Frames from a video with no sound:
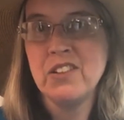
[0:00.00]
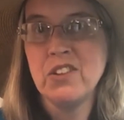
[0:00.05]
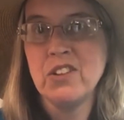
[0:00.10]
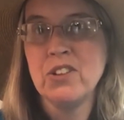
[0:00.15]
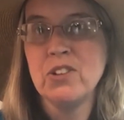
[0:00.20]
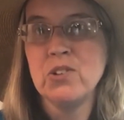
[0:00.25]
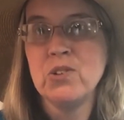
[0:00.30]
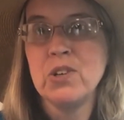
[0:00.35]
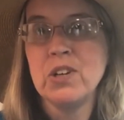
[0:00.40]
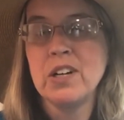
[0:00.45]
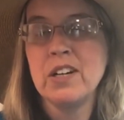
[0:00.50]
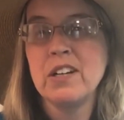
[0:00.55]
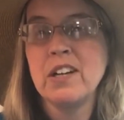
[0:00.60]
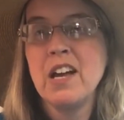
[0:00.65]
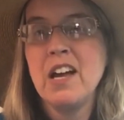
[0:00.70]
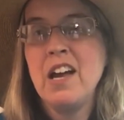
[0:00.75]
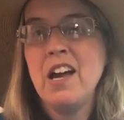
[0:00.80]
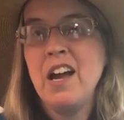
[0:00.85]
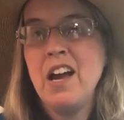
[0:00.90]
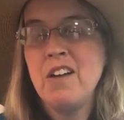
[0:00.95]
the Lord
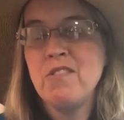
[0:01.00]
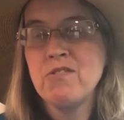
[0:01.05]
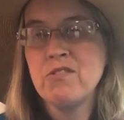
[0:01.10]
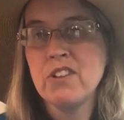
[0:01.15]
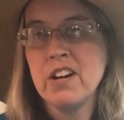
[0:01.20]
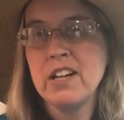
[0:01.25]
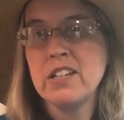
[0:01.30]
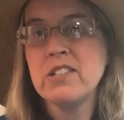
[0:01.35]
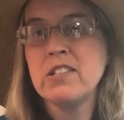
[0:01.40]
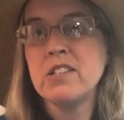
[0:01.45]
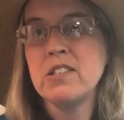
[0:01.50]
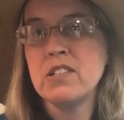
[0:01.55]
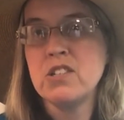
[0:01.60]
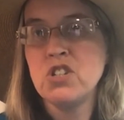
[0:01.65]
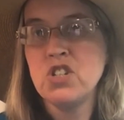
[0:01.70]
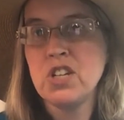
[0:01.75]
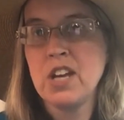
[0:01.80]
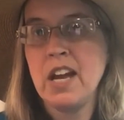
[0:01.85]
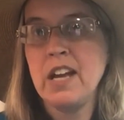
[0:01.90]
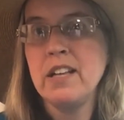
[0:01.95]
and rest in the
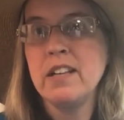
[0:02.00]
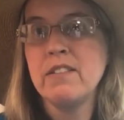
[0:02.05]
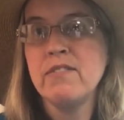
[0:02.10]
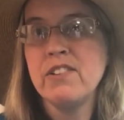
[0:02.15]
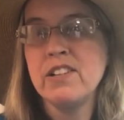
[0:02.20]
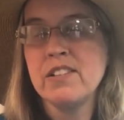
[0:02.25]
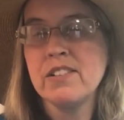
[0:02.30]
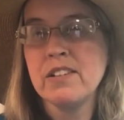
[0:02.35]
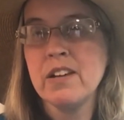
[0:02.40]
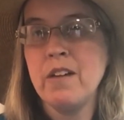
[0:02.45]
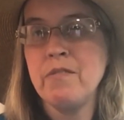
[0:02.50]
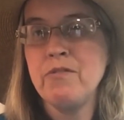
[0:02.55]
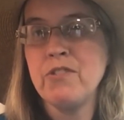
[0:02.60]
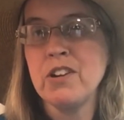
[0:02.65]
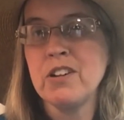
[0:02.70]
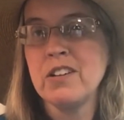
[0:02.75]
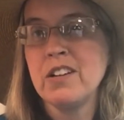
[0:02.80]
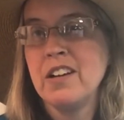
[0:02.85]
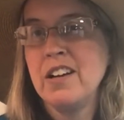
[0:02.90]
shade of His comfort.